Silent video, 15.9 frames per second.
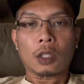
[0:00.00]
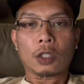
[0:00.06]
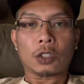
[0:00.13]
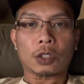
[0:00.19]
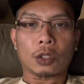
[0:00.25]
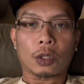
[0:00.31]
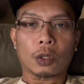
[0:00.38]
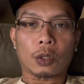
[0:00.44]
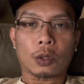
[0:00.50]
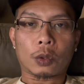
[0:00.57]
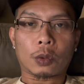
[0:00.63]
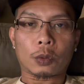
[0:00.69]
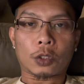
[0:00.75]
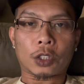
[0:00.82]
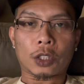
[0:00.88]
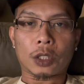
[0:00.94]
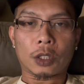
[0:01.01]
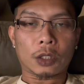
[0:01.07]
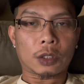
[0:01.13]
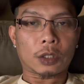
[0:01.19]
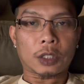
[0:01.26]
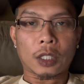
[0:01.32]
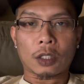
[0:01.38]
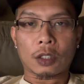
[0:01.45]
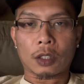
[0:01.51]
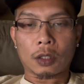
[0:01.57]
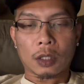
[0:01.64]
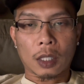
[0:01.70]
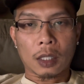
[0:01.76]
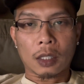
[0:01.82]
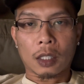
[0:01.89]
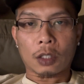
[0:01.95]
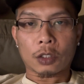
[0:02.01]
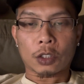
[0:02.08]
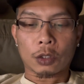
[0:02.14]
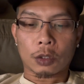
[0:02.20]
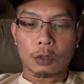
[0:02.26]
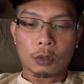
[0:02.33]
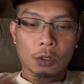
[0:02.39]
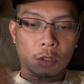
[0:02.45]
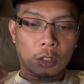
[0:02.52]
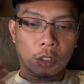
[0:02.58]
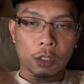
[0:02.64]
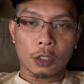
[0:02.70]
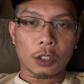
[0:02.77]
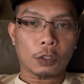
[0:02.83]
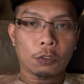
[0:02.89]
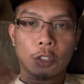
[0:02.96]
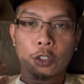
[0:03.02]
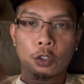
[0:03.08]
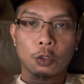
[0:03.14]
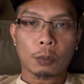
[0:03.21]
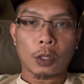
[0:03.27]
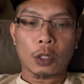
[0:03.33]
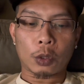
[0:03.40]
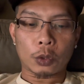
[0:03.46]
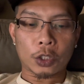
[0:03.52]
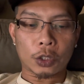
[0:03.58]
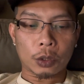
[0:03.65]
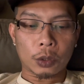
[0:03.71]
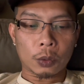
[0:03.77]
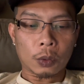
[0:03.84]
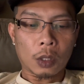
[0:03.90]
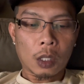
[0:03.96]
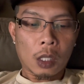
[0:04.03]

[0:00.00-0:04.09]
So she's taking her night out to literally redo my whole suit.